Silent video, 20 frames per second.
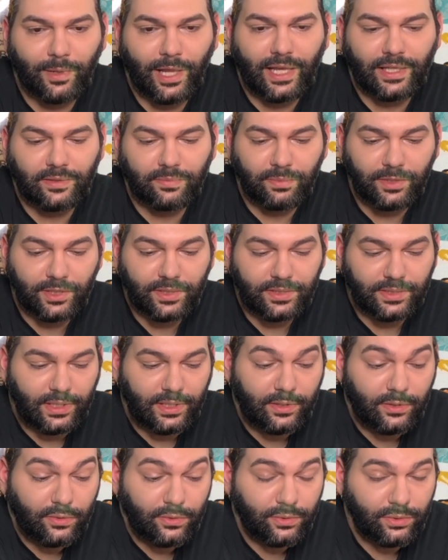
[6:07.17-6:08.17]
plant because
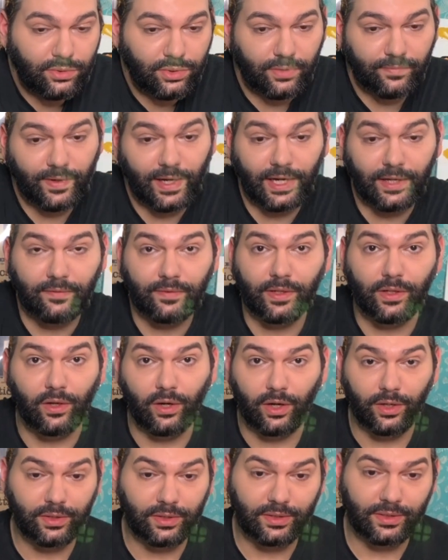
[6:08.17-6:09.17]
they do survive a
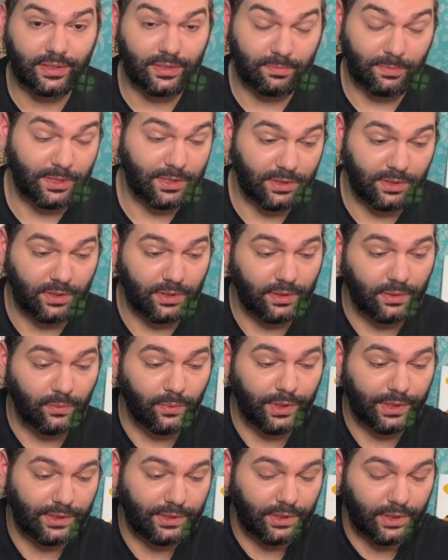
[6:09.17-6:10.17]
lot, especially in the
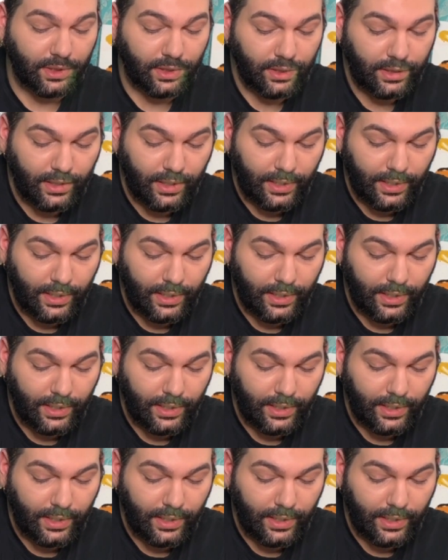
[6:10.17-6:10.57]
winter,